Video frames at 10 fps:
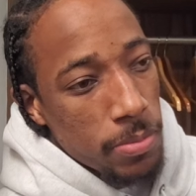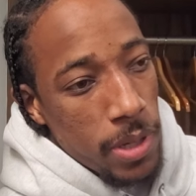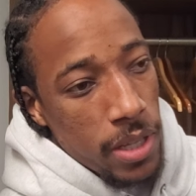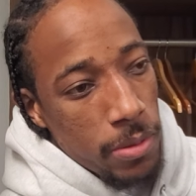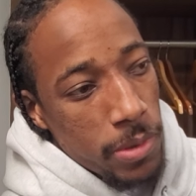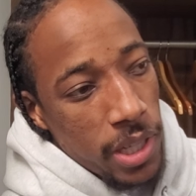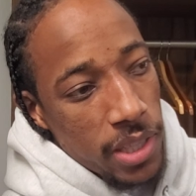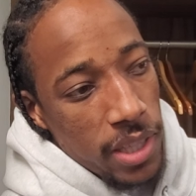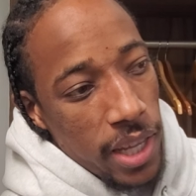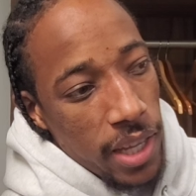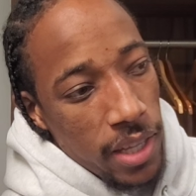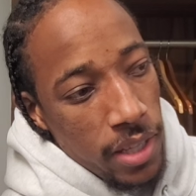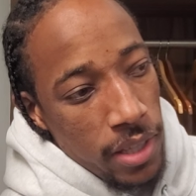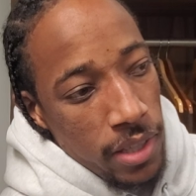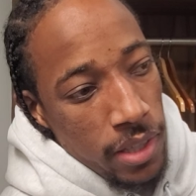just playing them the other day.
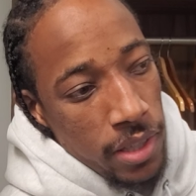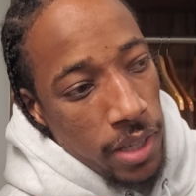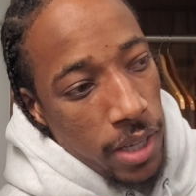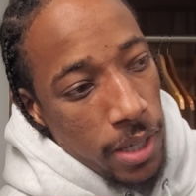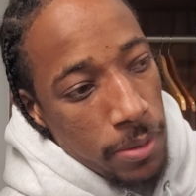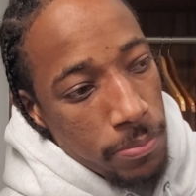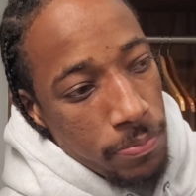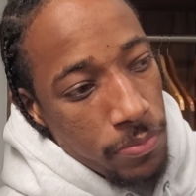Um,